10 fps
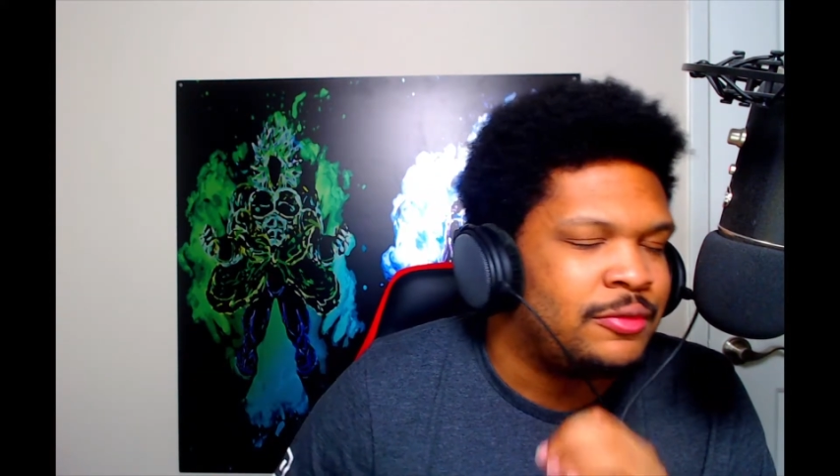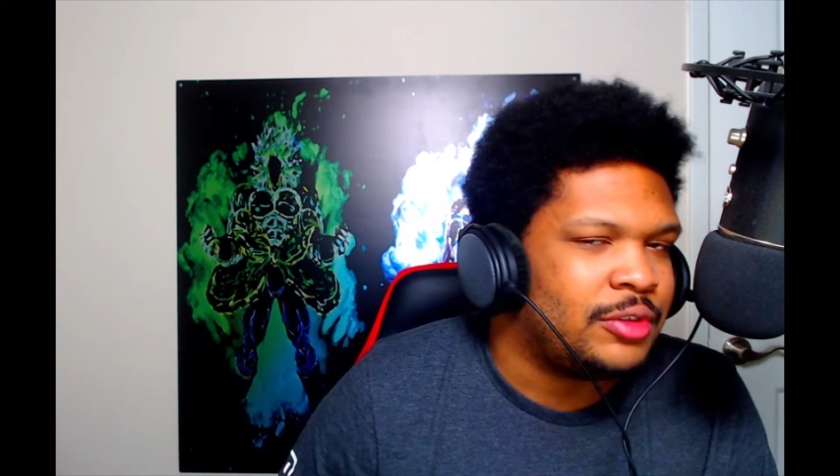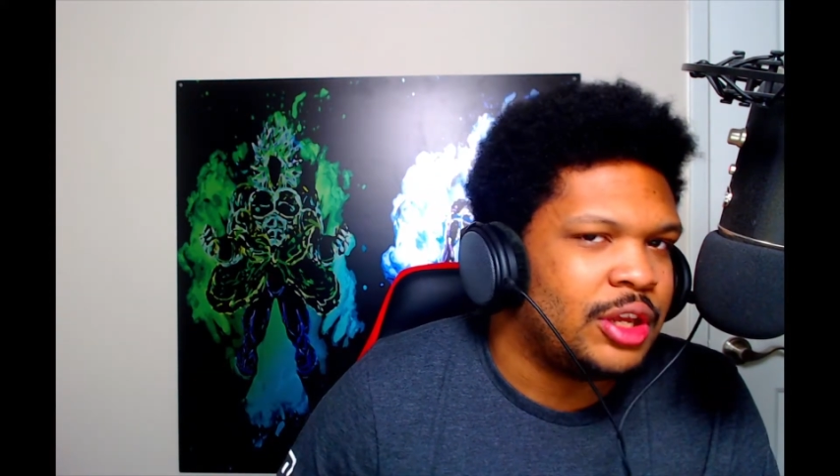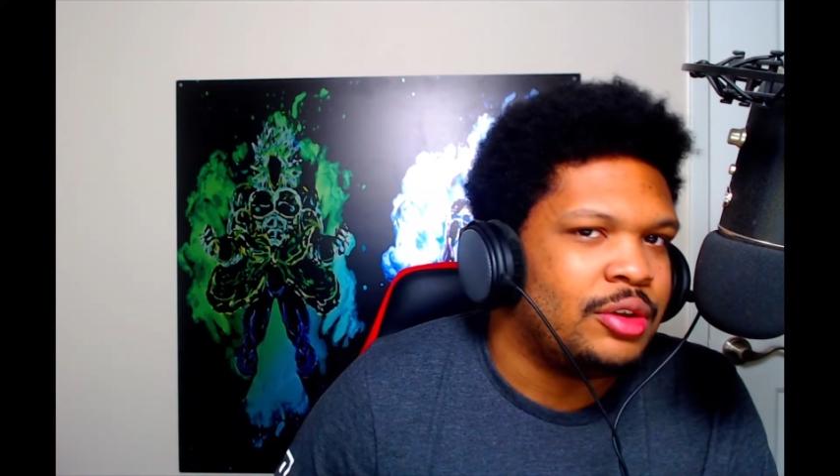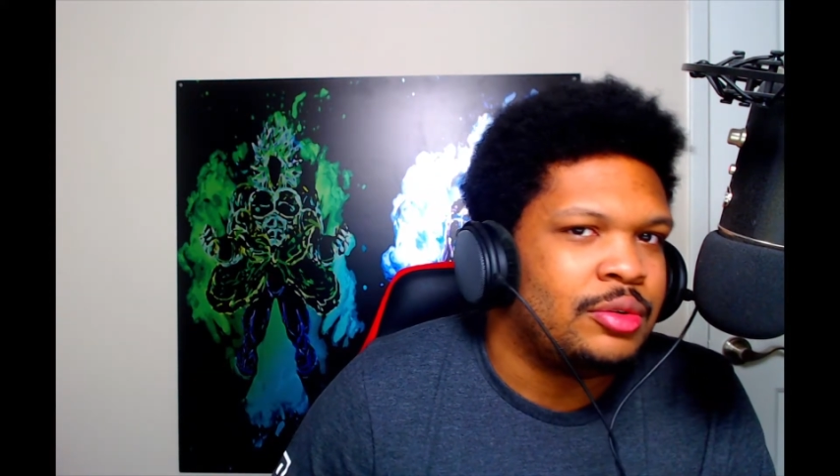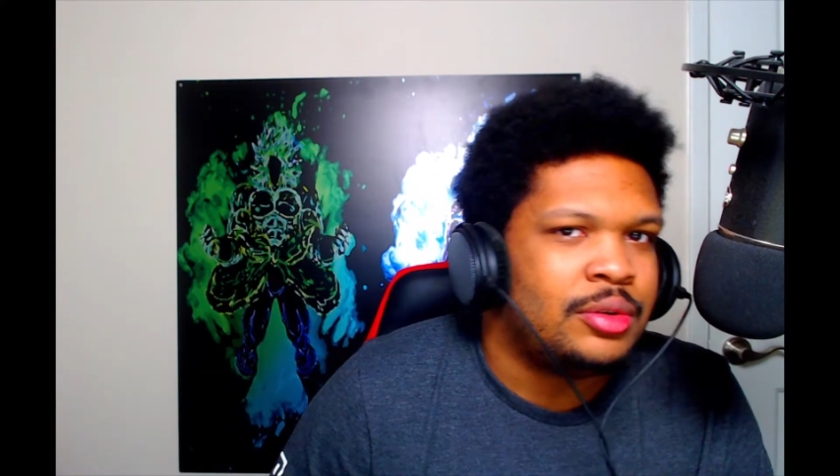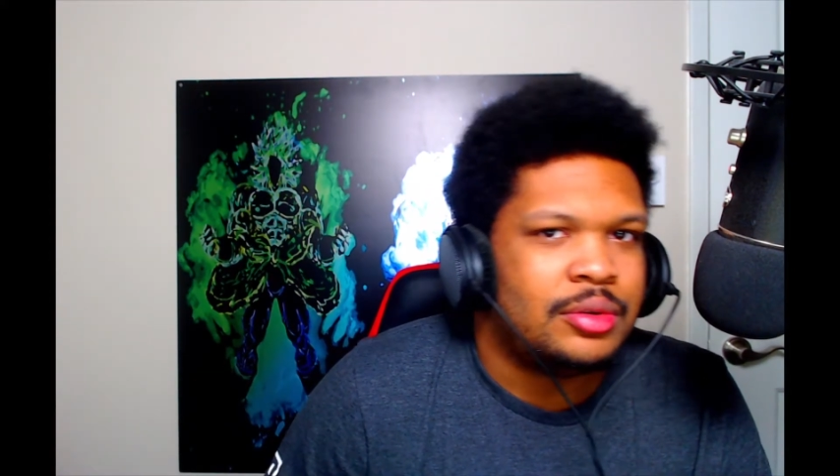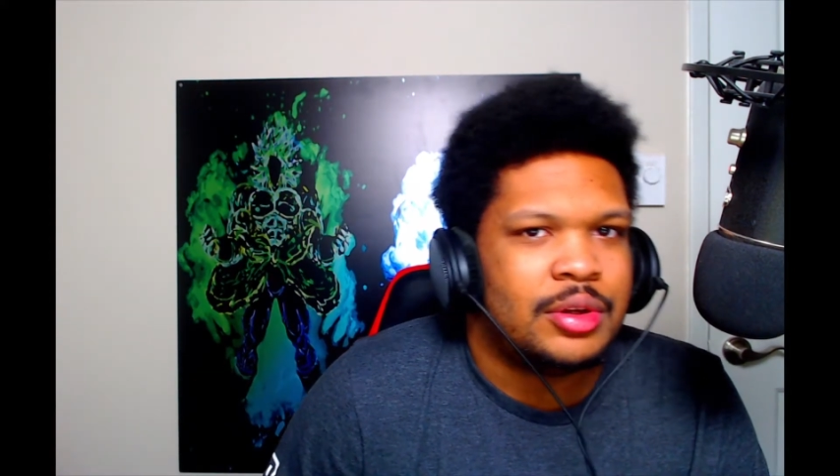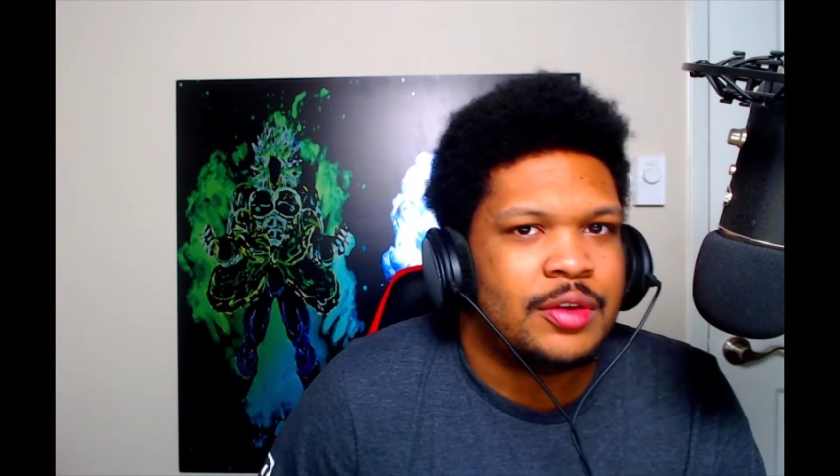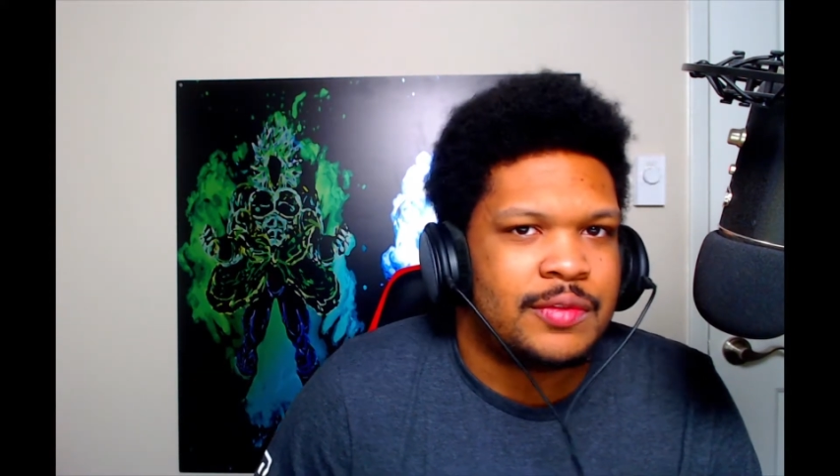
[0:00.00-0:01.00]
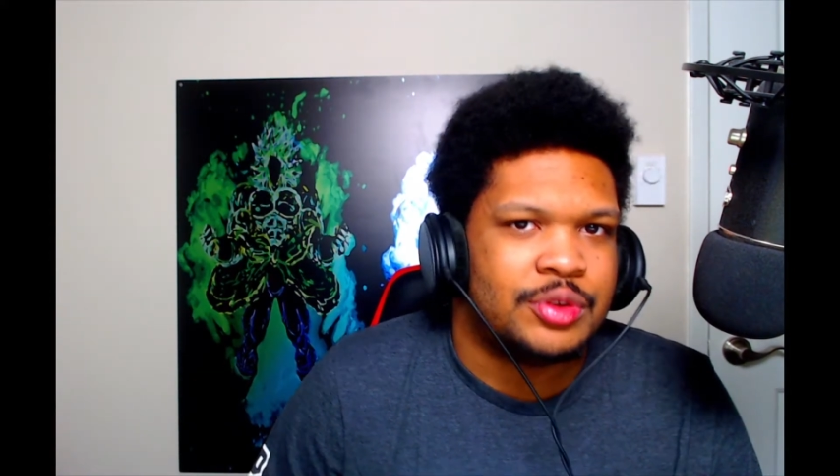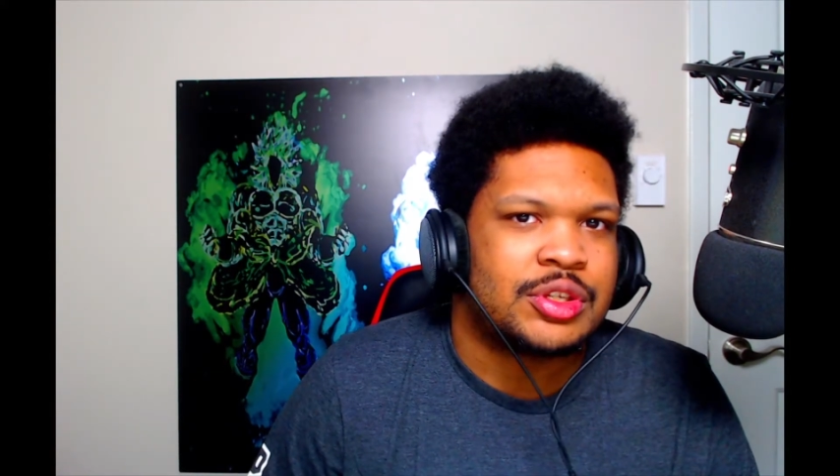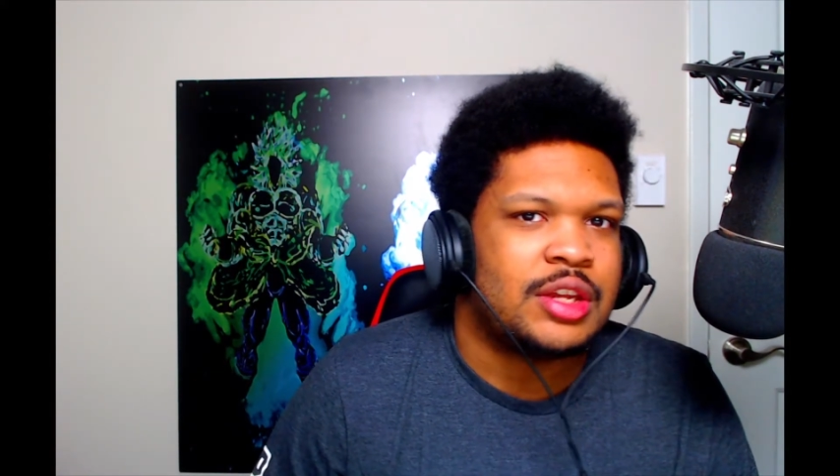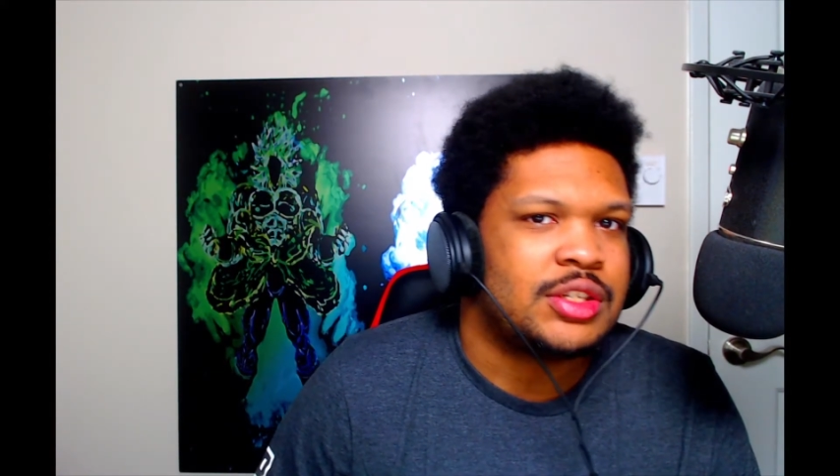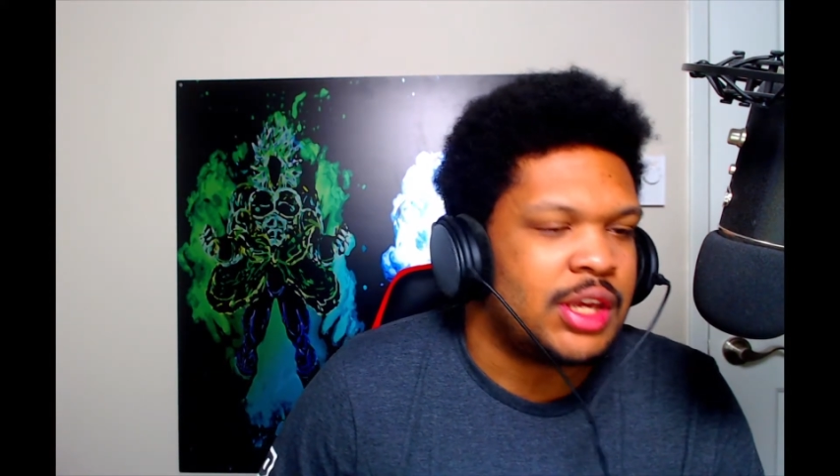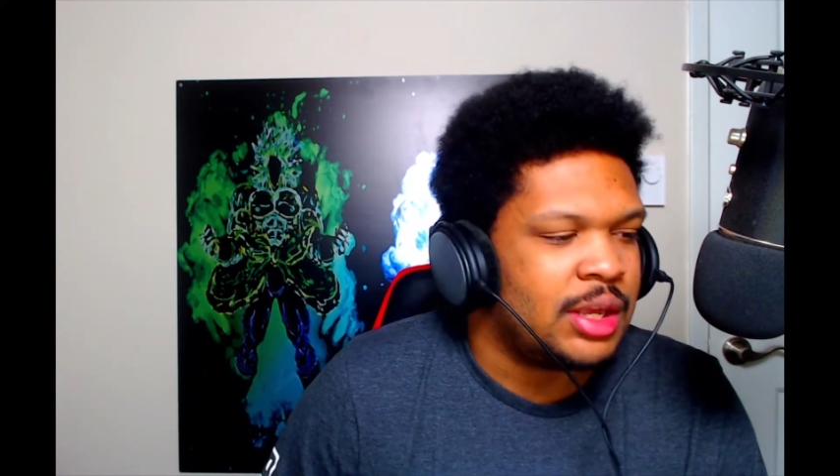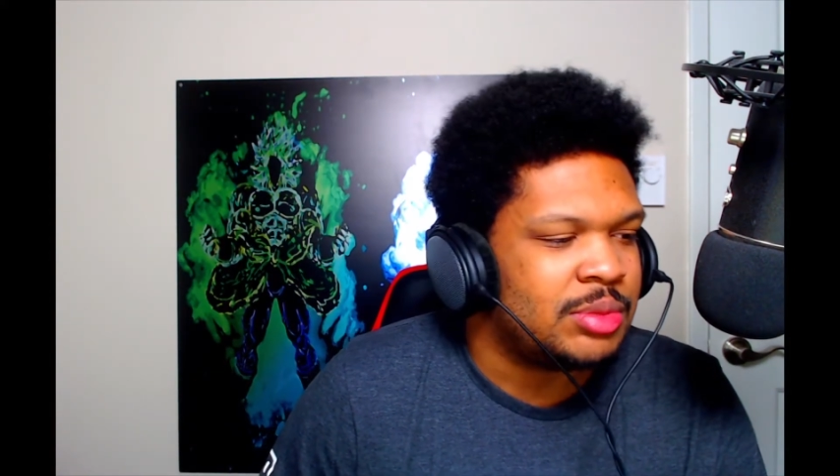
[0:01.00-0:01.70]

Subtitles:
flow of those kinds of games.